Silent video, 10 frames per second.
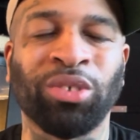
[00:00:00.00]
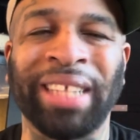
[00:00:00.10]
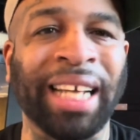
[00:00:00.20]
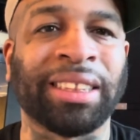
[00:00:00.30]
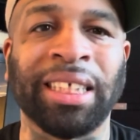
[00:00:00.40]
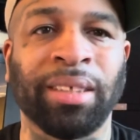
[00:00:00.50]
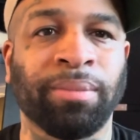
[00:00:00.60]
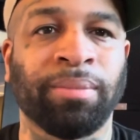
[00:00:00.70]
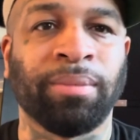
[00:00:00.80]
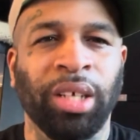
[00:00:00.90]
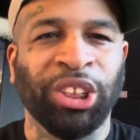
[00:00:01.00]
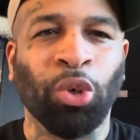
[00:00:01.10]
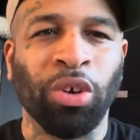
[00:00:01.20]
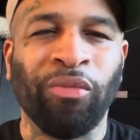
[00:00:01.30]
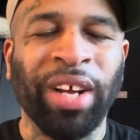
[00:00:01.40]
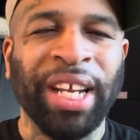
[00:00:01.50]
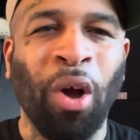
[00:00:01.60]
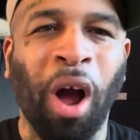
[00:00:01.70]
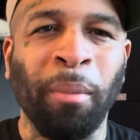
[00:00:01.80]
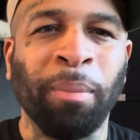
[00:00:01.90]
That's it. So the video
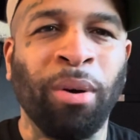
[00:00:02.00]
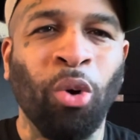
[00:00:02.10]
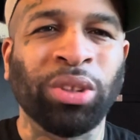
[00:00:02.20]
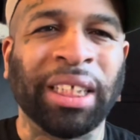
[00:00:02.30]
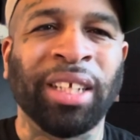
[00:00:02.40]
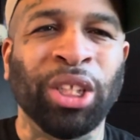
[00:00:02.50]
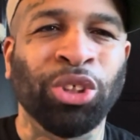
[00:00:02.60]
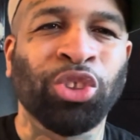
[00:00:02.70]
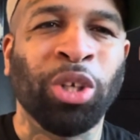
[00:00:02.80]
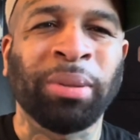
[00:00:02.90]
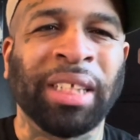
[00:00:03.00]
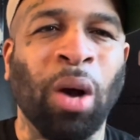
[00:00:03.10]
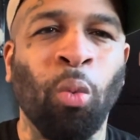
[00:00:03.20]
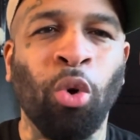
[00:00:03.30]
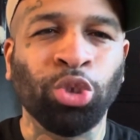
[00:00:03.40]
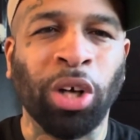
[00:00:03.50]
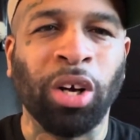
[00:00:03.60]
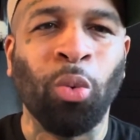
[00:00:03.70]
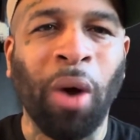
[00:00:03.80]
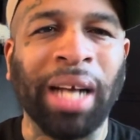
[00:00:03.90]
I'm gonna post in the description, I want y'all to
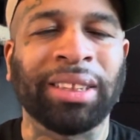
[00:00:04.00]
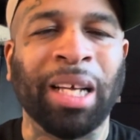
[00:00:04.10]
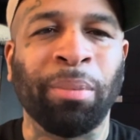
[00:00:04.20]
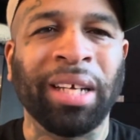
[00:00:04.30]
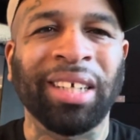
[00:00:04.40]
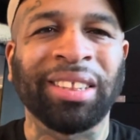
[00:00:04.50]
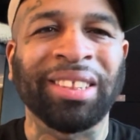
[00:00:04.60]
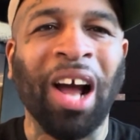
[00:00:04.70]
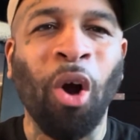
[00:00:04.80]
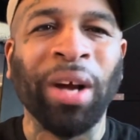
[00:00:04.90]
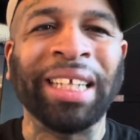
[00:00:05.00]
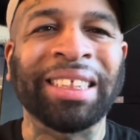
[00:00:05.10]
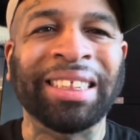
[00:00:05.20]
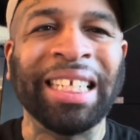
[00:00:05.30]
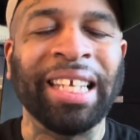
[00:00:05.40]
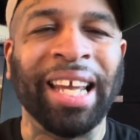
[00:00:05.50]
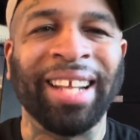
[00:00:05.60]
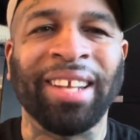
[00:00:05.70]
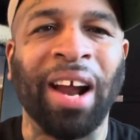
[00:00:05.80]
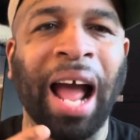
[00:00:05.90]
watch that because y'all can see in
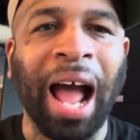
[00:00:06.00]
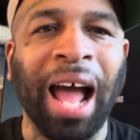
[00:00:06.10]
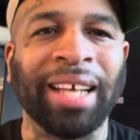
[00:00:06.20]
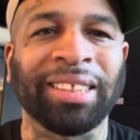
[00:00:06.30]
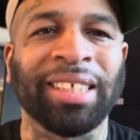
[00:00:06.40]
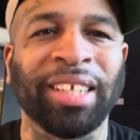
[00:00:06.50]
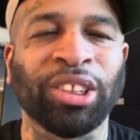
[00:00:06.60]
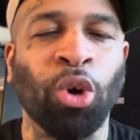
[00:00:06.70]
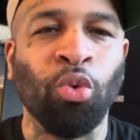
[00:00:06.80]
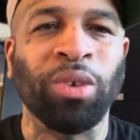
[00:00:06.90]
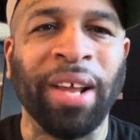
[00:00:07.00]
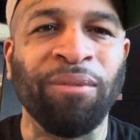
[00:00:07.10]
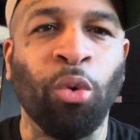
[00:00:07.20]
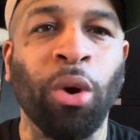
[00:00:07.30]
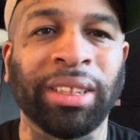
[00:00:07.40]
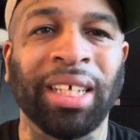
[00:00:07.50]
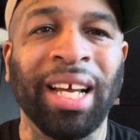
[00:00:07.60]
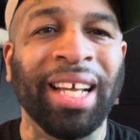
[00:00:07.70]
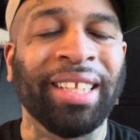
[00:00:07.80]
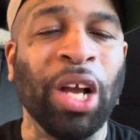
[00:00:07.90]
their eyes and the tone of their voice,
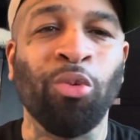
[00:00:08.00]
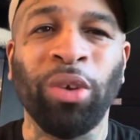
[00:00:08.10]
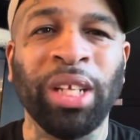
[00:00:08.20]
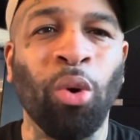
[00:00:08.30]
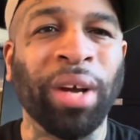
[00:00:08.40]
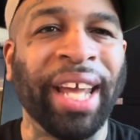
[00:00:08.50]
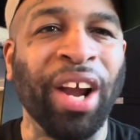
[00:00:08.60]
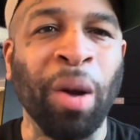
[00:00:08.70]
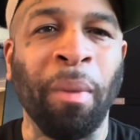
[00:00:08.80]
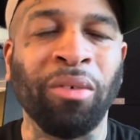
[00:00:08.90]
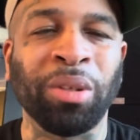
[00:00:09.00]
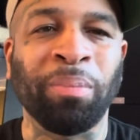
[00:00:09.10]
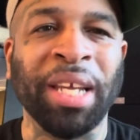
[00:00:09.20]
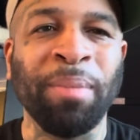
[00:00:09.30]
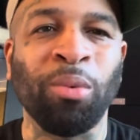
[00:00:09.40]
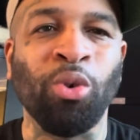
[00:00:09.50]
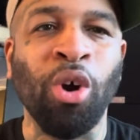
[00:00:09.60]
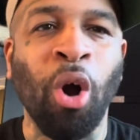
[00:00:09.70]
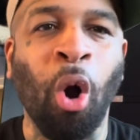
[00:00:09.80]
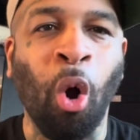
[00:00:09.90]
they really don't care about the people.
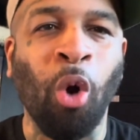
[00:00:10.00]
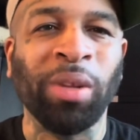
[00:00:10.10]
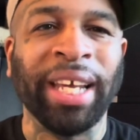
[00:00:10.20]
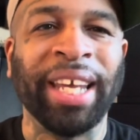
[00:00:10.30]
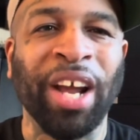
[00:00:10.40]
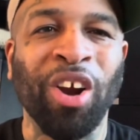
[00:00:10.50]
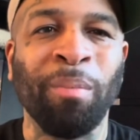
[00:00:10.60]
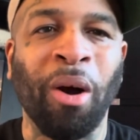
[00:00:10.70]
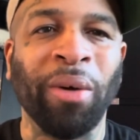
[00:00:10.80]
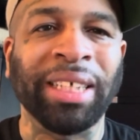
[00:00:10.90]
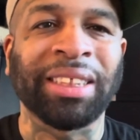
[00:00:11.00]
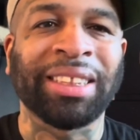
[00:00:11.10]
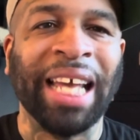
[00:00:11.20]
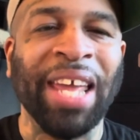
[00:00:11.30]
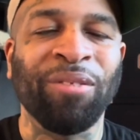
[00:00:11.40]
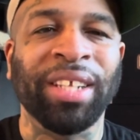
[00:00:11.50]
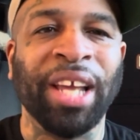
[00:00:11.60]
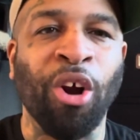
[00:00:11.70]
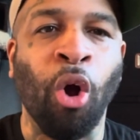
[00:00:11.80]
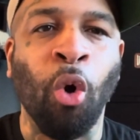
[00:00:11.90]
All they care about is saving
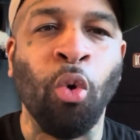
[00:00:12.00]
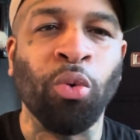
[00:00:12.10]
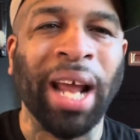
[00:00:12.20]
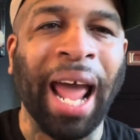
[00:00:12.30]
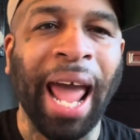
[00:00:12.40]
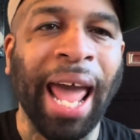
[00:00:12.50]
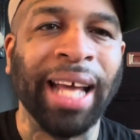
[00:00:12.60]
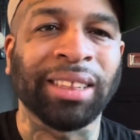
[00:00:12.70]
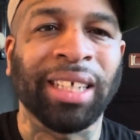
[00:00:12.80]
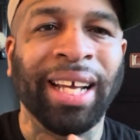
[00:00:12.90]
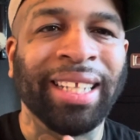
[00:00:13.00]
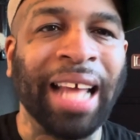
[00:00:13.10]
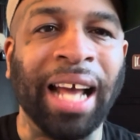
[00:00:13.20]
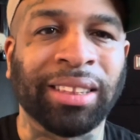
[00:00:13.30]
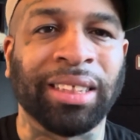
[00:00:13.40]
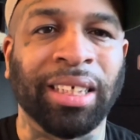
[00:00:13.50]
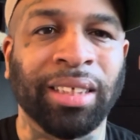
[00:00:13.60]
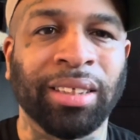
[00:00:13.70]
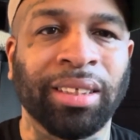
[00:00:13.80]
their own ass. That's it.